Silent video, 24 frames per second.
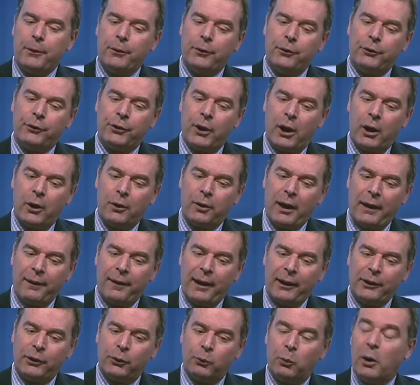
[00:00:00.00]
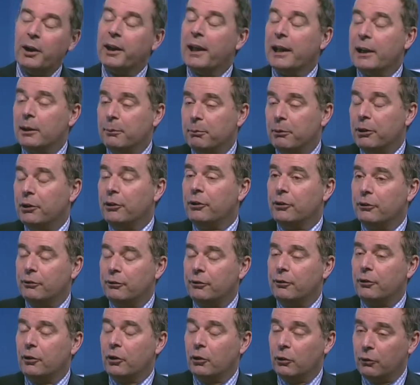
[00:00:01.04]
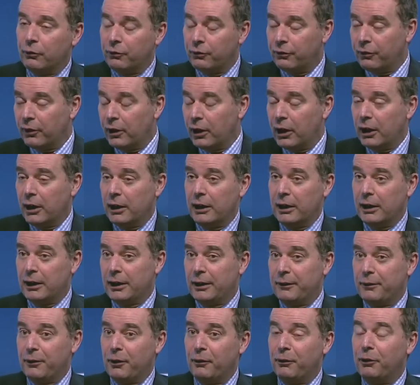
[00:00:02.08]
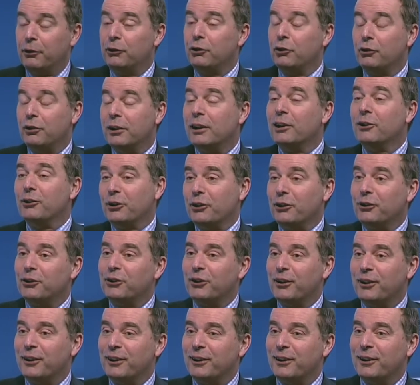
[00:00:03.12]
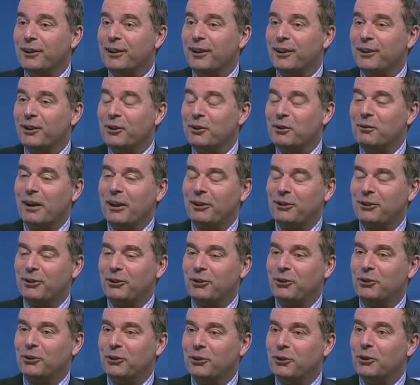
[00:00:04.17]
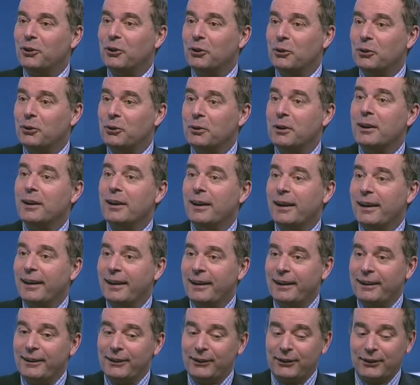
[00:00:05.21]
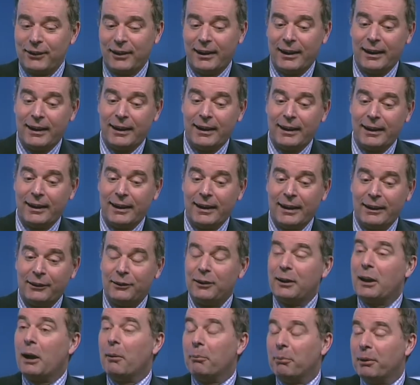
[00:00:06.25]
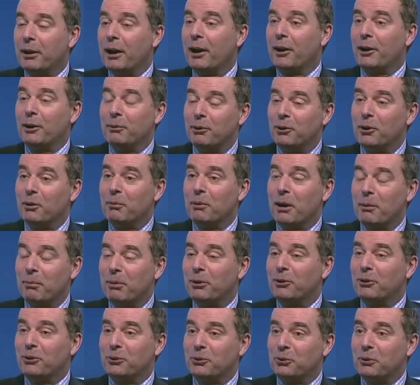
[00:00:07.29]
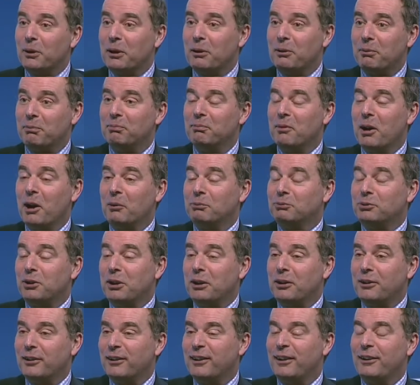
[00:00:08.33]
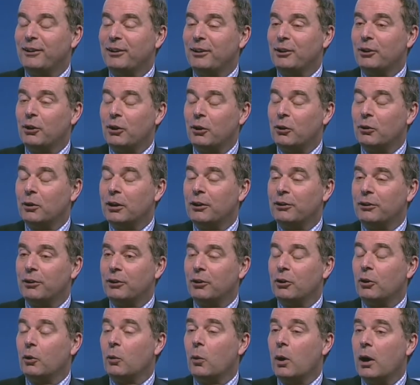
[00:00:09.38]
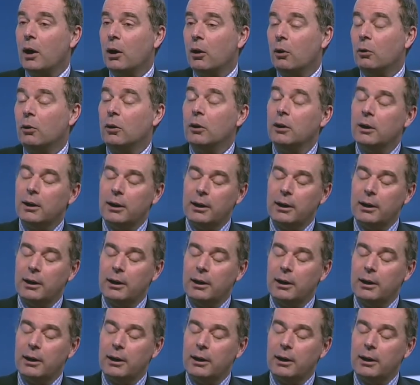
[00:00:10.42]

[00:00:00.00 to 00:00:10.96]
So that is one element of the due diligence that a new investor should do. Is the company I'm going to be doing my business with up for it? Is it doing well?